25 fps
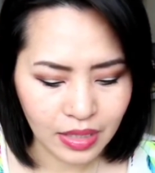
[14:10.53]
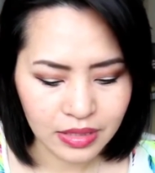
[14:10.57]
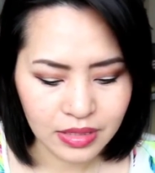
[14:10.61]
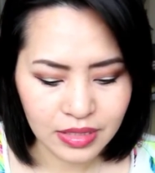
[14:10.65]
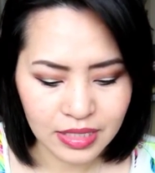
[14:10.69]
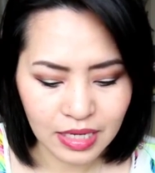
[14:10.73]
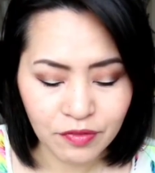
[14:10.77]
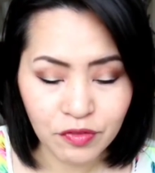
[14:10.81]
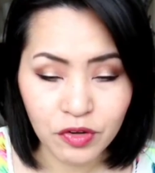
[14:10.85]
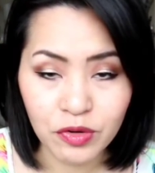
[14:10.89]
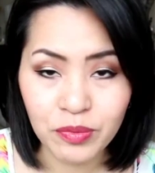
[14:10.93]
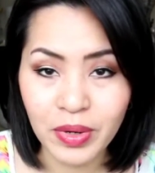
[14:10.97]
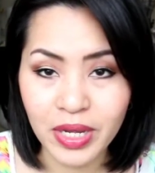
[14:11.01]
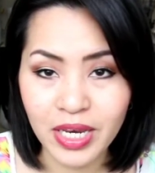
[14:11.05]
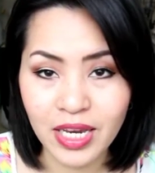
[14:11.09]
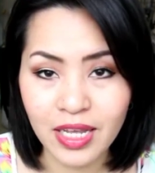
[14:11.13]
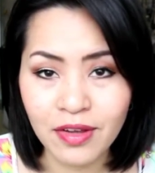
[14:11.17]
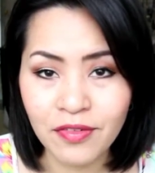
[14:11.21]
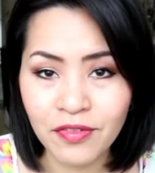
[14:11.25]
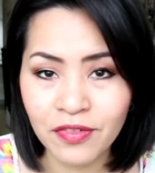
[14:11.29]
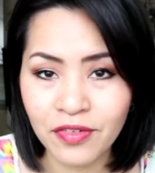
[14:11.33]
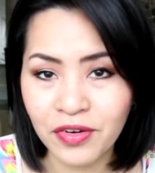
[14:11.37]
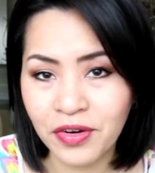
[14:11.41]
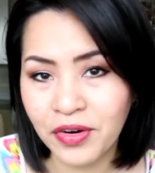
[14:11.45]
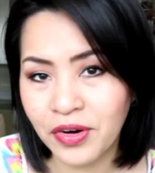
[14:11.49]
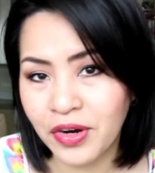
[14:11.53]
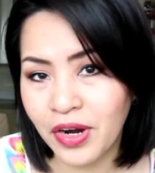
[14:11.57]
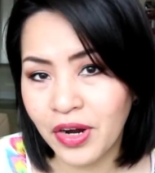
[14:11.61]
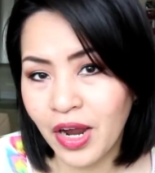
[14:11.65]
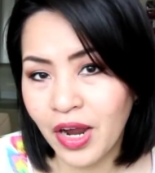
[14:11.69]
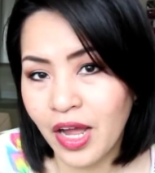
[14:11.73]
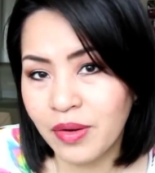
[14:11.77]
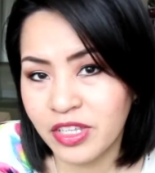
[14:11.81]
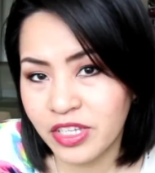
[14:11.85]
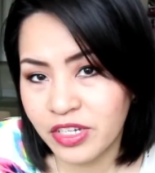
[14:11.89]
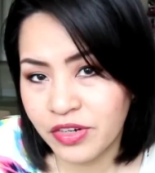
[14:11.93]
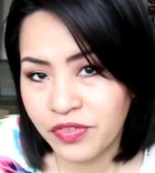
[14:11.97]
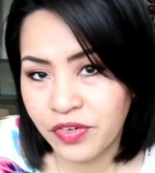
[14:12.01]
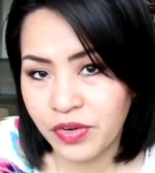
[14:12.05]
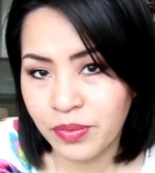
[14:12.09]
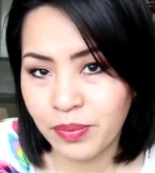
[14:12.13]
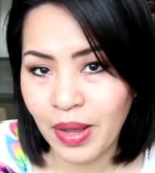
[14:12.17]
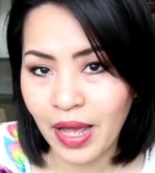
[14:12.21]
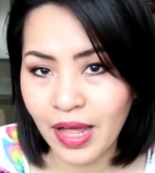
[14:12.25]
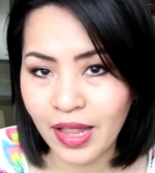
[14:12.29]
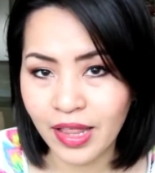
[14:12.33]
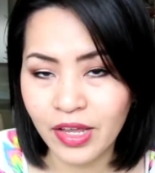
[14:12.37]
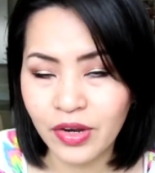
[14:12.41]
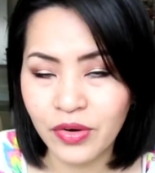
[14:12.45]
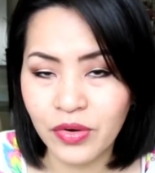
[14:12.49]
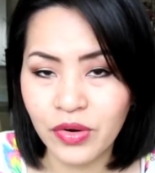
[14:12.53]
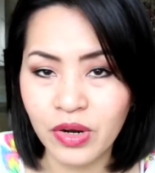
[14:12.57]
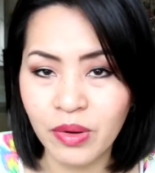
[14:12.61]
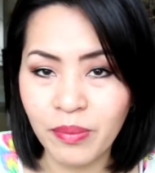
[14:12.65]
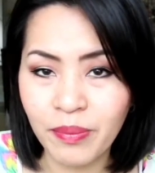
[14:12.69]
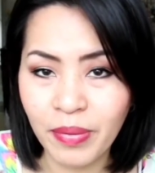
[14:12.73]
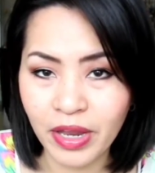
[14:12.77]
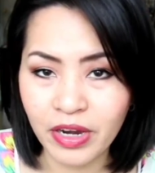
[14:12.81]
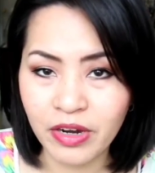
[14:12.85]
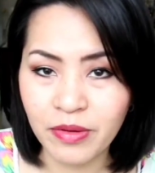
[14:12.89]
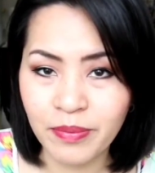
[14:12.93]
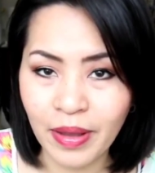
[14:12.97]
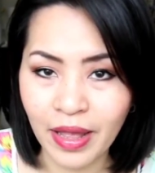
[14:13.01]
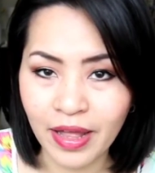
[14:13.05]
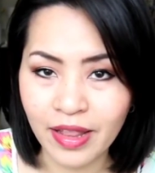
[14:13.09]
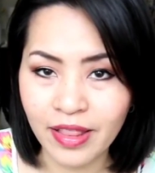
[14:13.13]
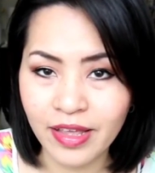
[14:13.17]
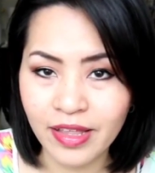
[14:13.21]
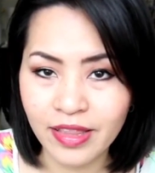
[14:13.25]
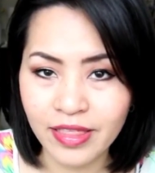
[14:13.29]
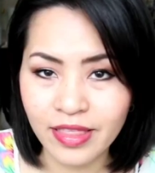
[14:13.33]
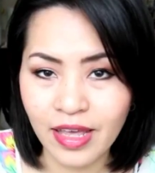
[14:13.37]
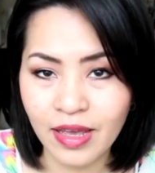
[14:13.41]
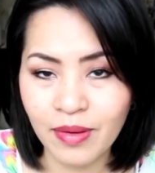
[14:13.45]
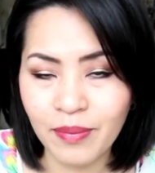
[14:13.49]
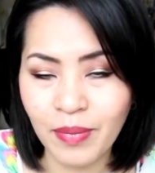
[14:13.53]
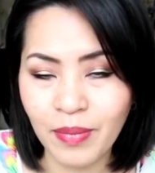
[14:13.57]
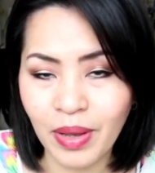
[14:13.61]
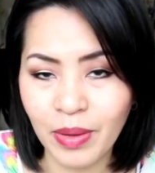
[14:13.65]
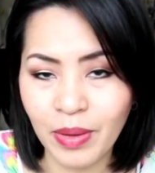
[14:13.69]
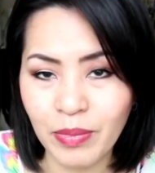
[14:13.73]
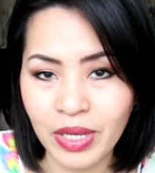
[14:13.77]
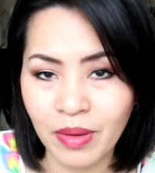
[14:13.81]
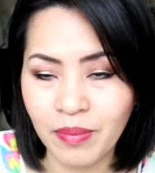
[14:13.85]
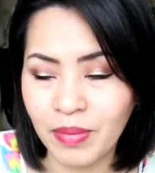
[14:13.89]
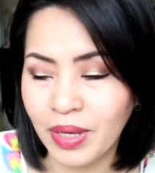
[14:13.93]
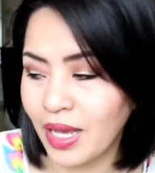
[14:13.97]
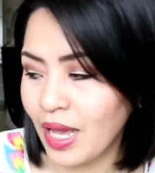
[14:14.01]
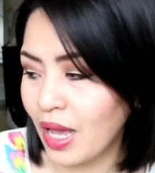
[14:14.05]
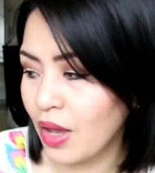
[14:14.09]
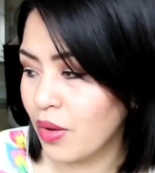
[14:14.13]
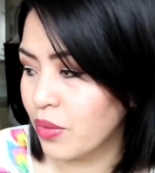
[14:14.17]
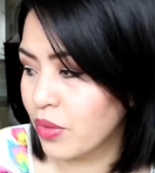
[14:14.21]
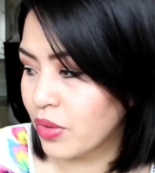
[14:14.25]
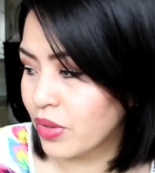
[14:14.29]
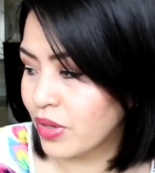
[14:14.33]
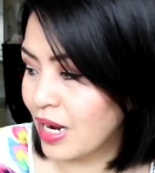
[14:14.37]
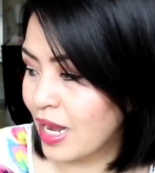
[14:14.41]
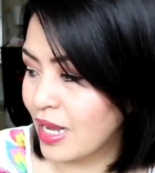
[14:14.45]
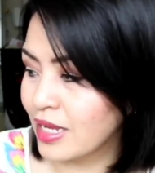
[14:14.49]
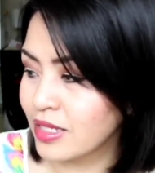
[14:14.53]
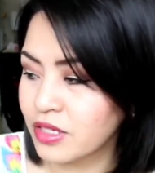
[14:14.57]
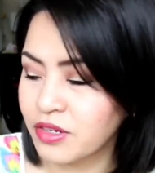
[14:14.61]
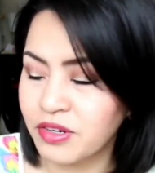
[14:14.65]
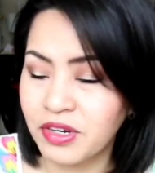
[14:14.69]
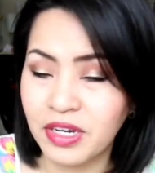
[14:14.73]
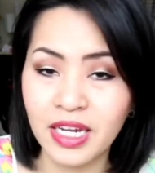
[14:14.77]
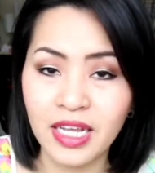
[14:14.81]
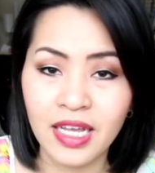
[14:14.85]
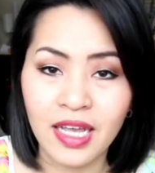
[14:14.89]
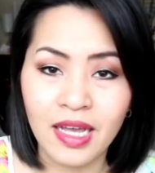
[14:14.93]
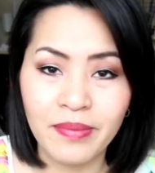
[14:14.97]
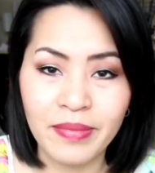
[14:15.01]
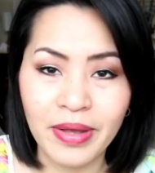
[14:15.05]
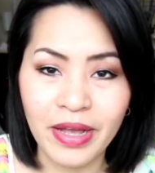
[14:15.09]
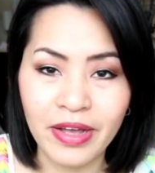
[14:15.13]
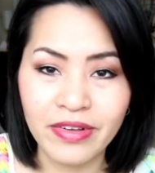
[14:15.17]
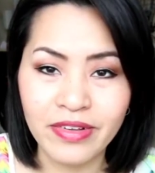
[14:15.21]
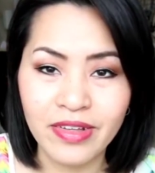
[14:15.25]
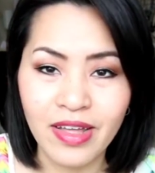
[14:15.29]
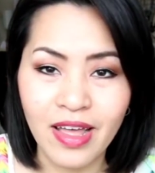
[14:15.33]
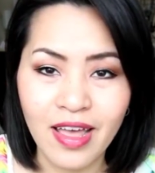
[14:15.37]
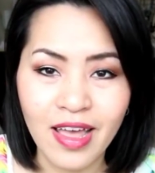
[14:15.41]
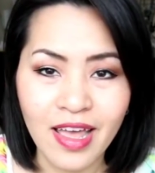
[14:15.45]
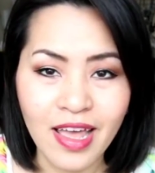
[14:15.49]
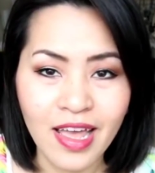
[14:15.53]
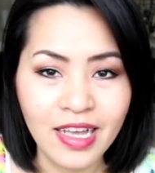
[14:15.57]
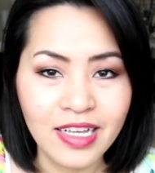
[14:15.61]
Save your money for a different palette or a better palette that might be coming out or has already come out.